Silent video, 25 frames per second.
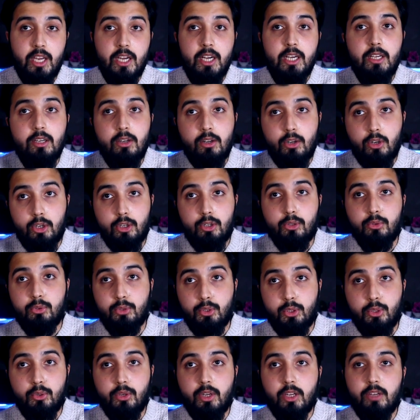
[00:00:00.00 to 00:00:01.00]
their
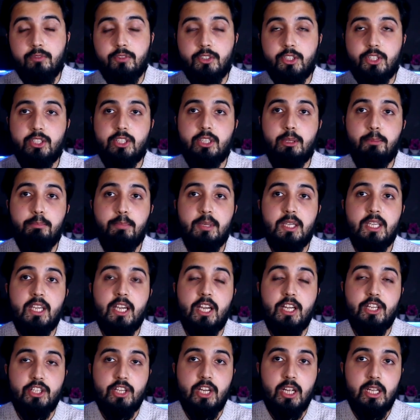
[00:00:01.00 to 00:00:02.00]
own token, which is the
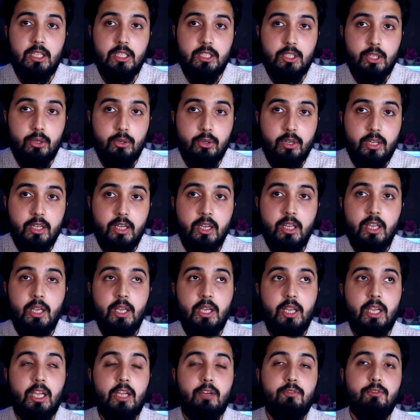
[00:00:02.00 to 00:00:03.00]
PHL token,
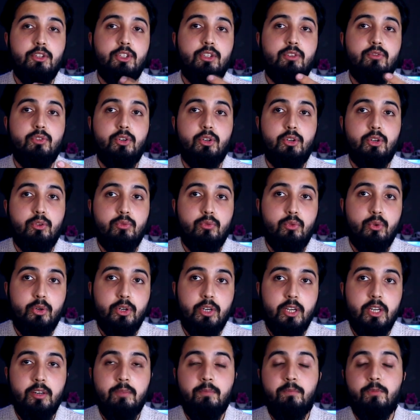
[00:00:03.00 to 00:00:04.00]
in which we are
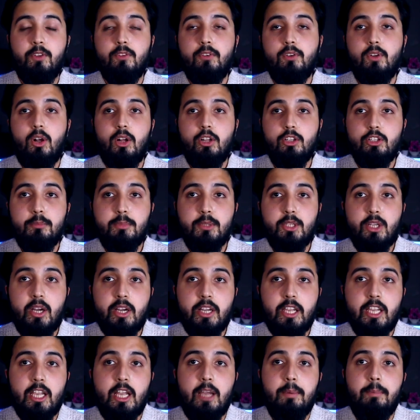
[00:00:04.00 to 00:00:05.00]
rewarded. We will also be
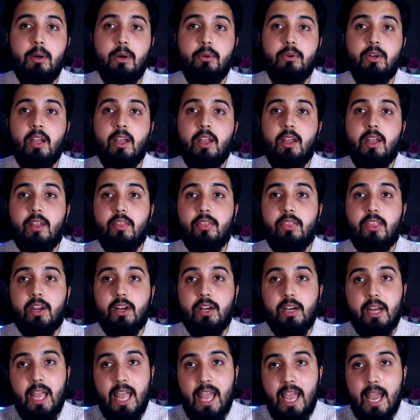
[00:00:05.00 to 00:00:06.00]
talking about
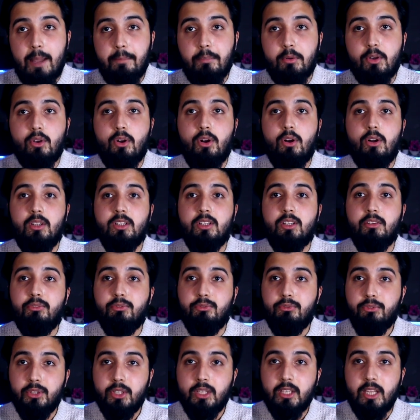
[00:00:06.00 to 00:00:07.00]
their app called the
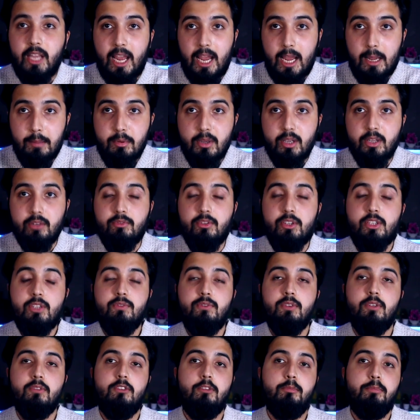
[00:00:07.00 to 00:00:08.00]
PhilApp, in
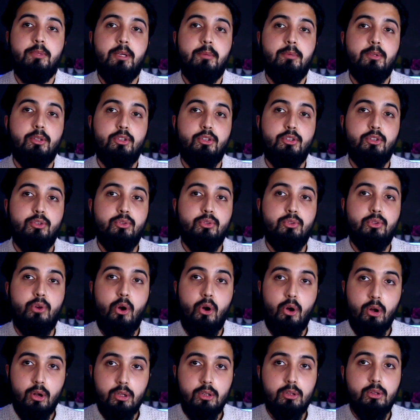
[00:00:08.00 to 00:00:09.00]
which we will be able to use
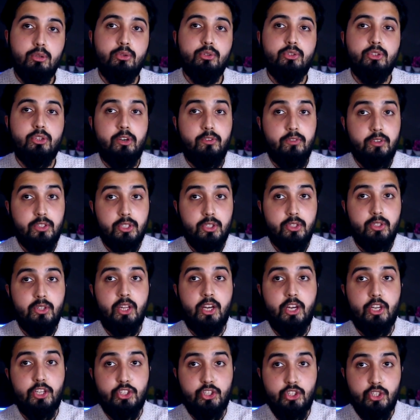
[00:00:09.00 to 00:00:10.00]
all those services
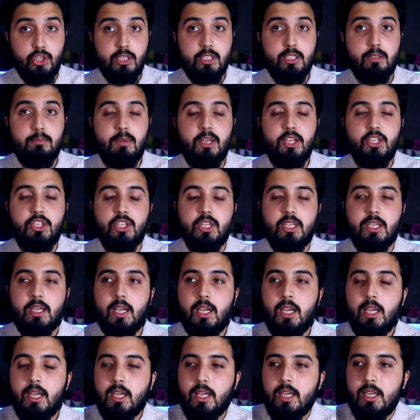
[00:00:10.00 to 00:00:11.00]
that I just mentioned.